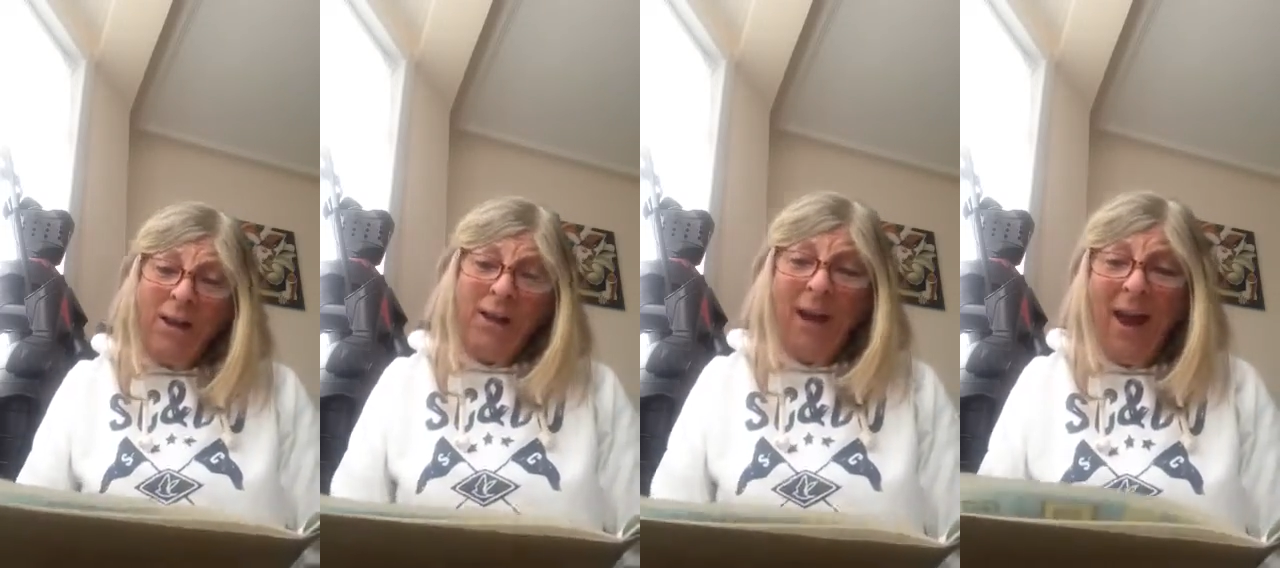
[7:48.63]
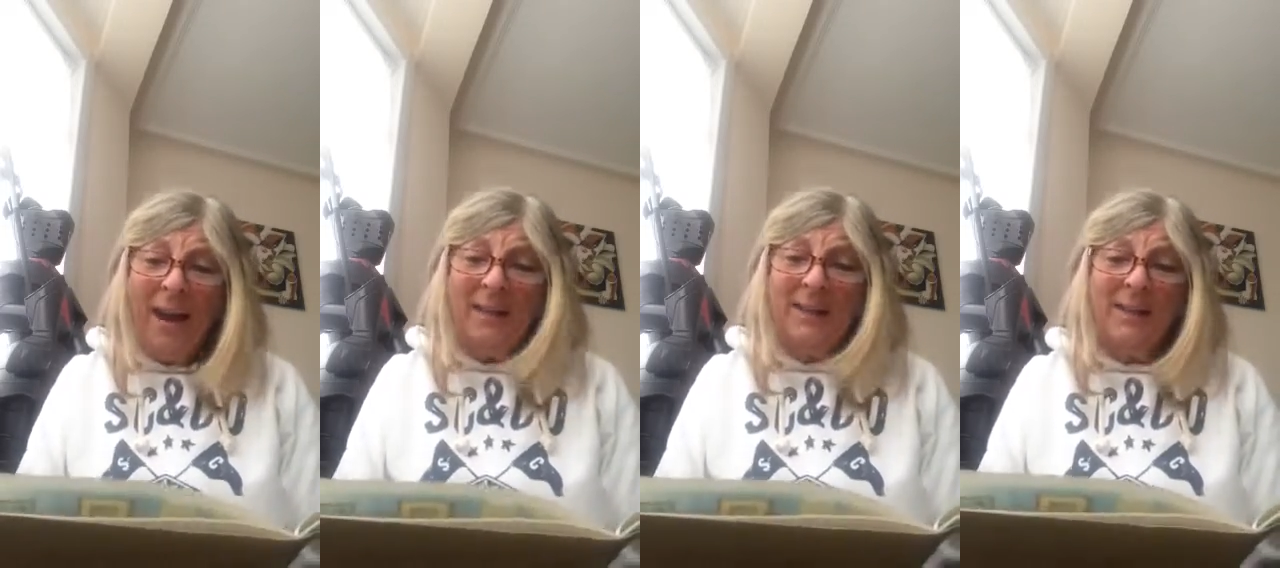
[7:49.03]

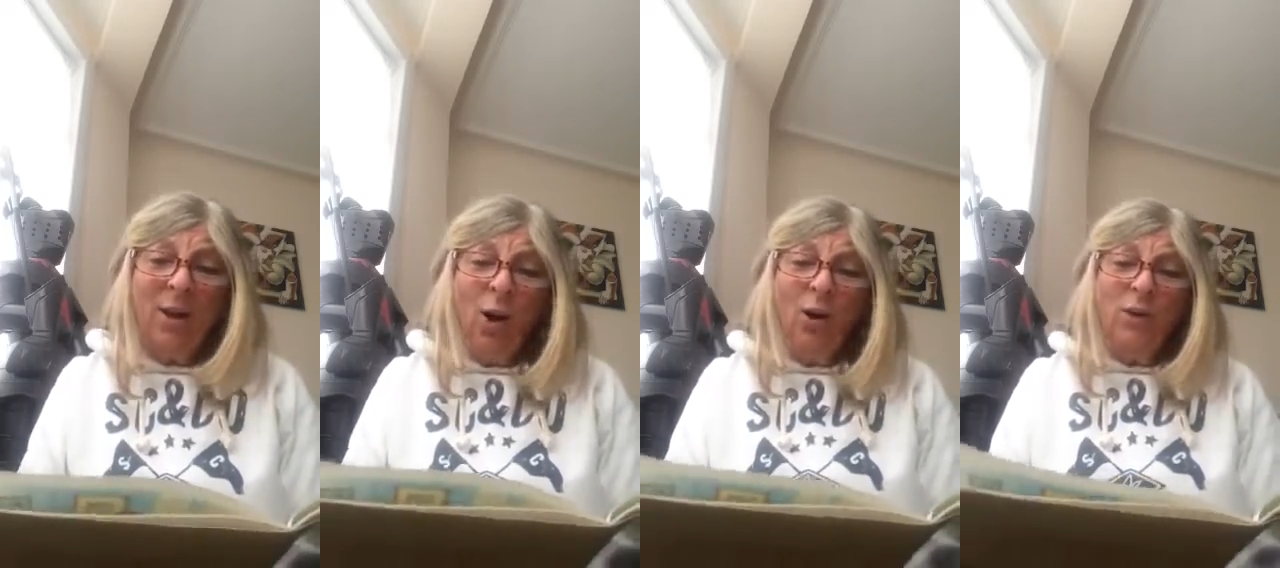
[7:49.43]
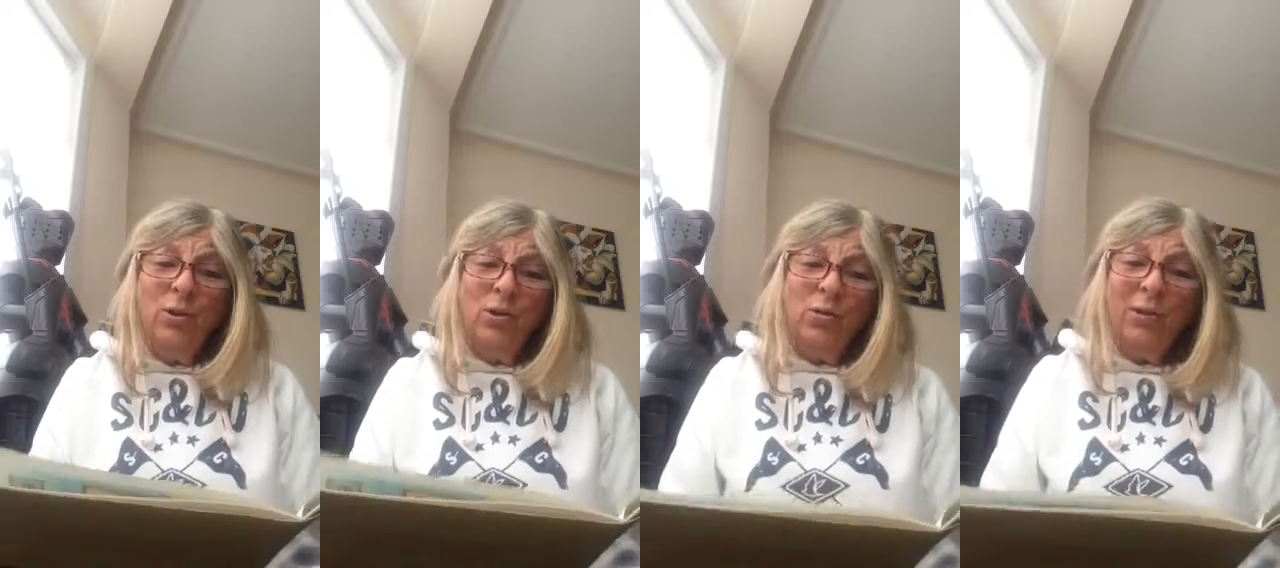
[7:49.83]
kites on
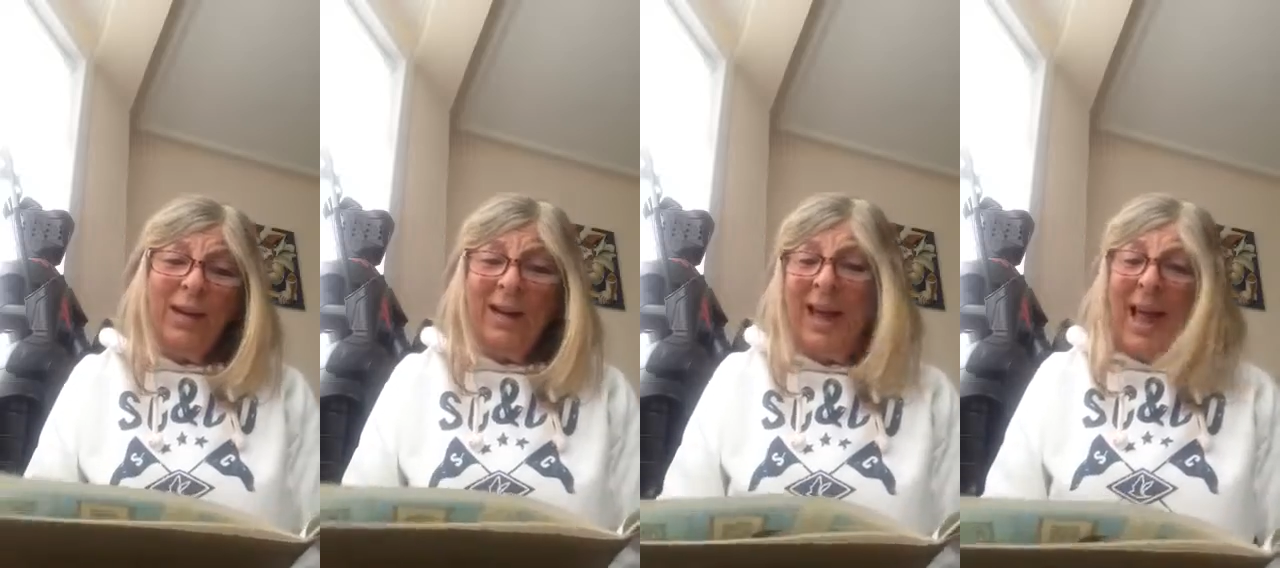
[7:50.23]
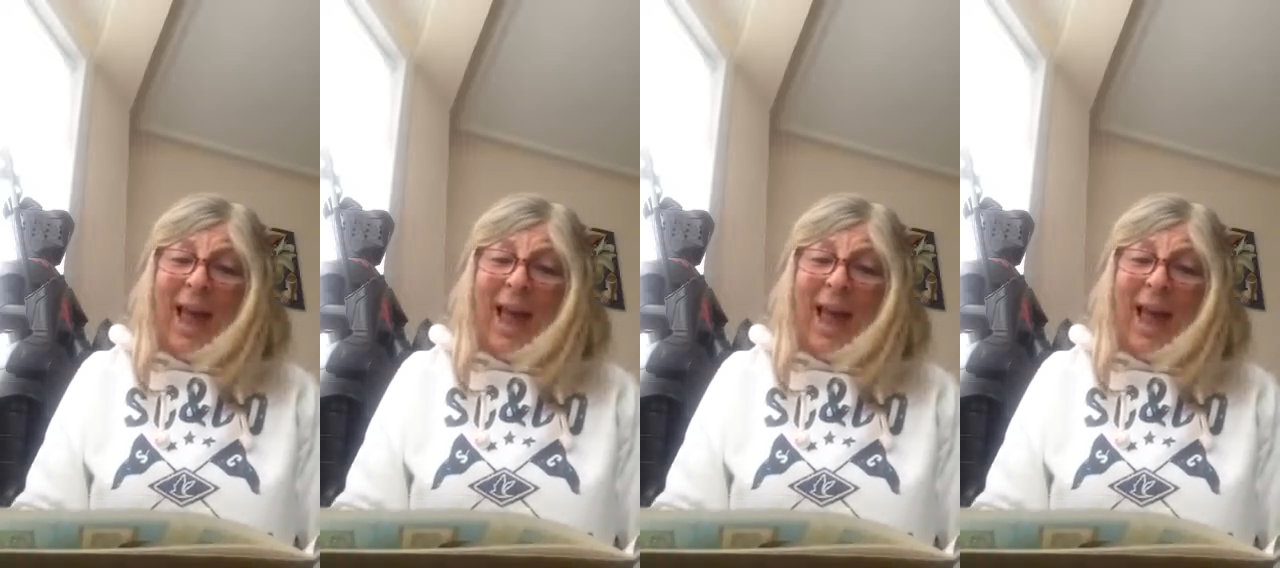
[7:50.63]
string.